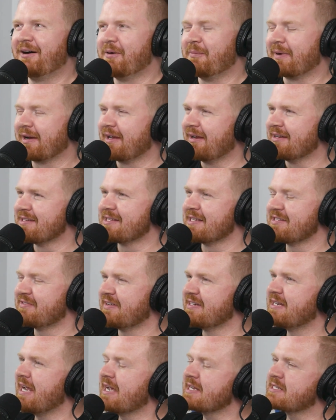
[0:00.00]
oh my goodness, that's
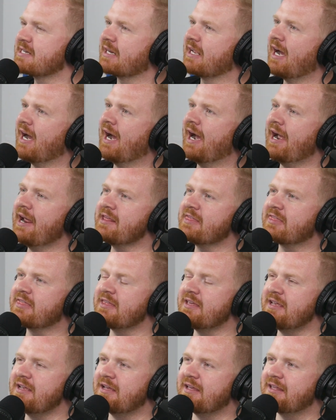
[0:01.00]
fantastic. I
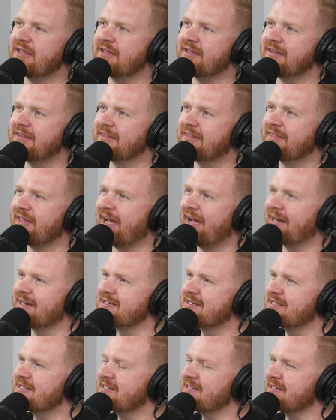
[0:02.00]
think
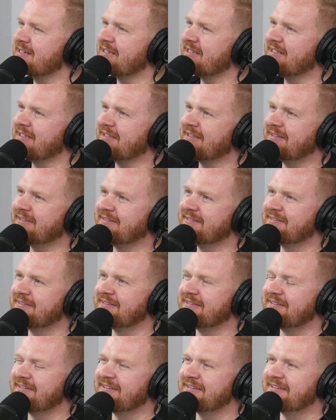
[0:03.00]
that
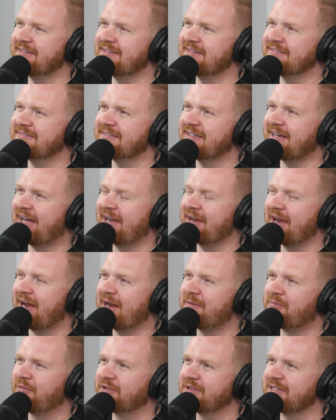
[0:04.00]
I,
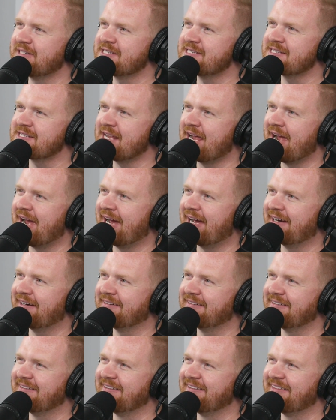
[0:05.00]
I'm really
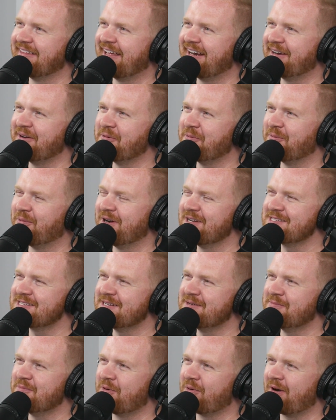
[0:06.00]
sad that it
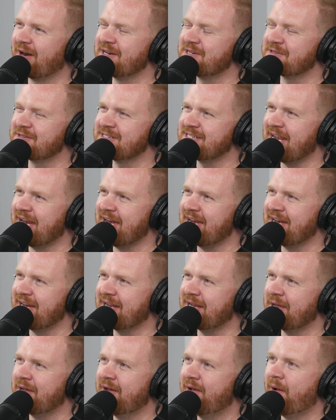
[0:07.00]
wasn't more
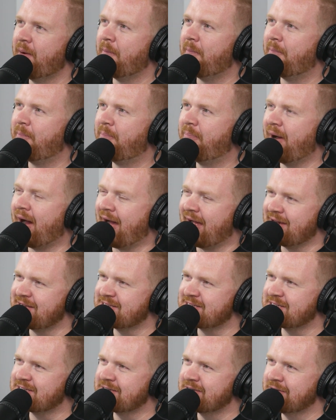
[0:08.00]
entertaining,
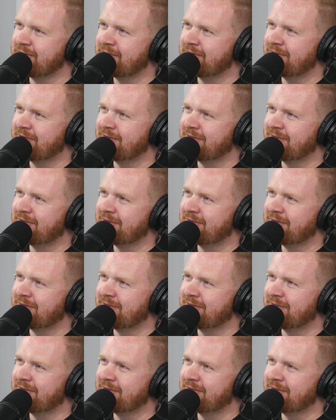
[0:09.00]
but